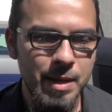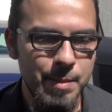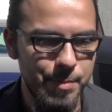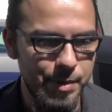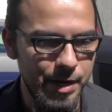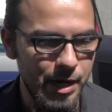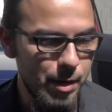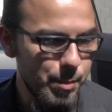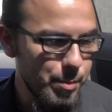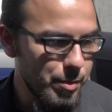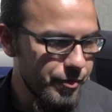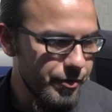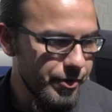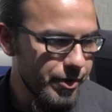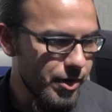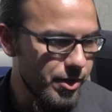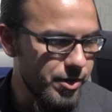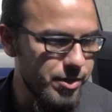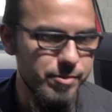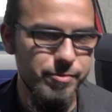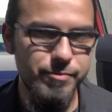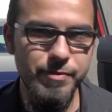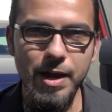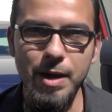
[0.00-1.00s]
But now we're moving on
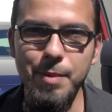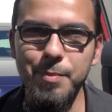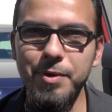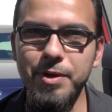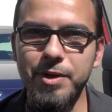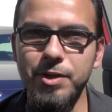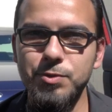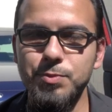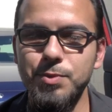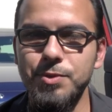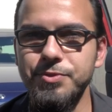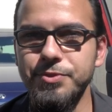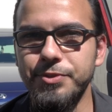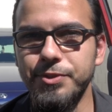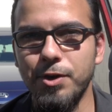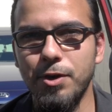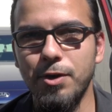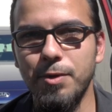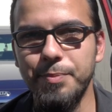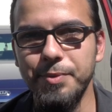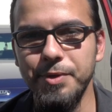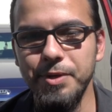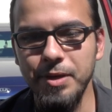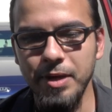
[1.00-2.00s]
to the fabric as well as the
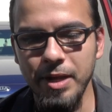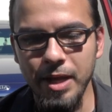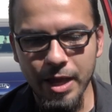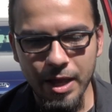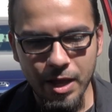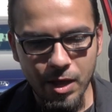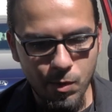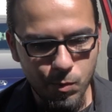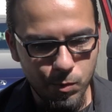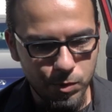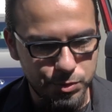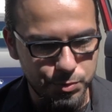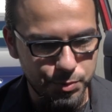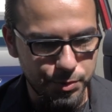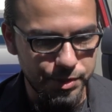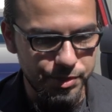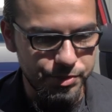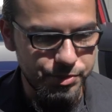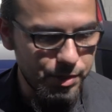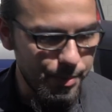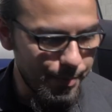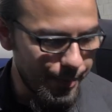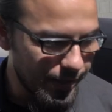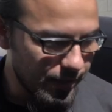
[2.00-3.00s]
carpet, which we're
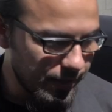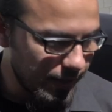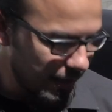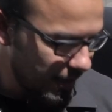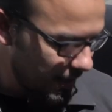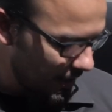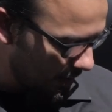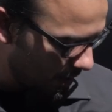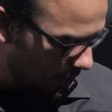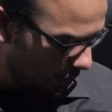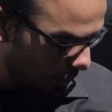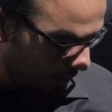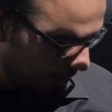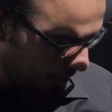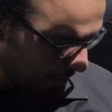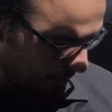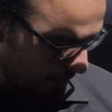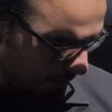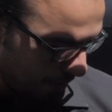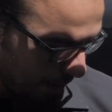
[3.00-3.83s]
going to start by cleaning with